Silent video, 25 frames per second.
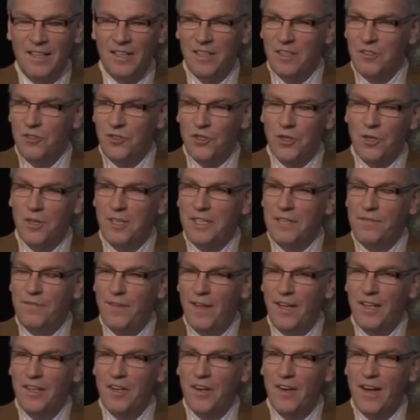Jordi
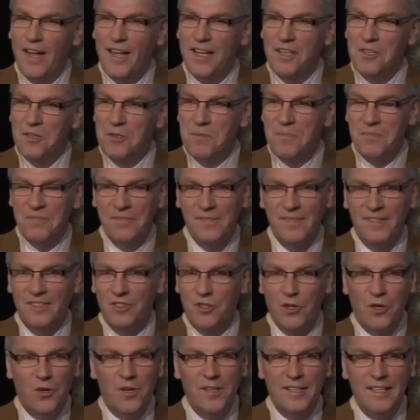Falgarano.
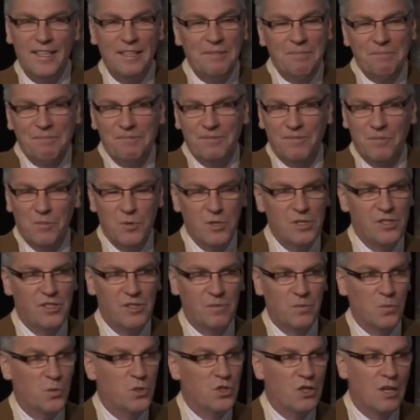Jordi
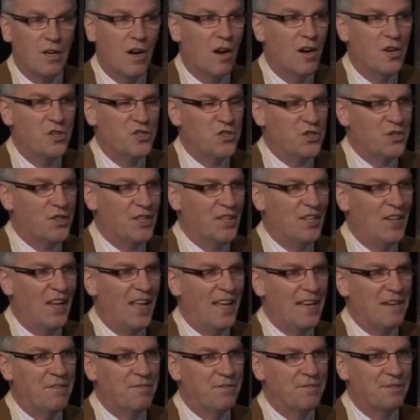was larger than
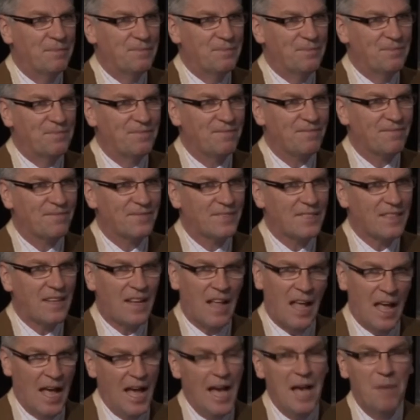life.
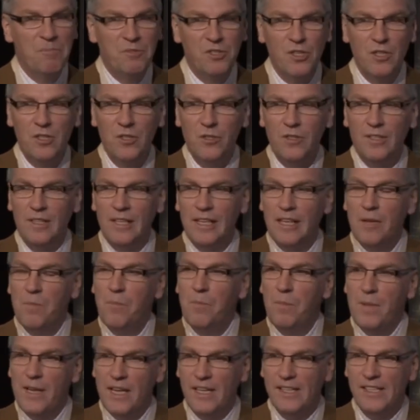Absolutely
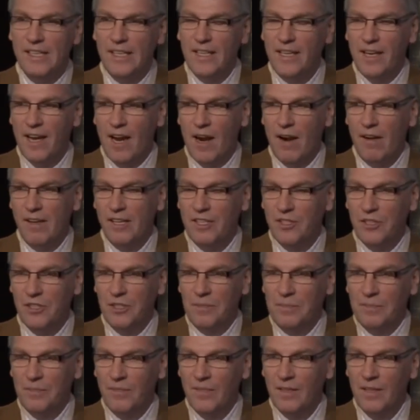amazing character.
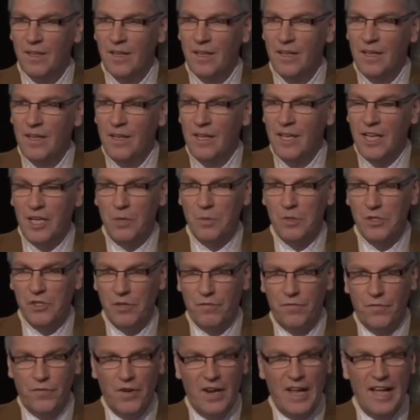He was a
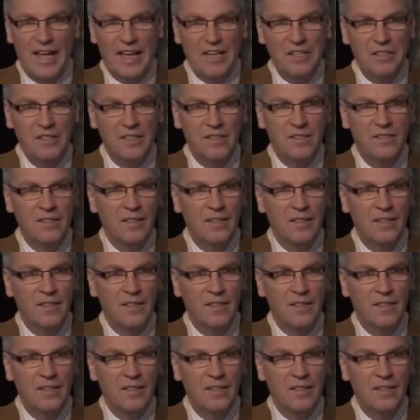friend,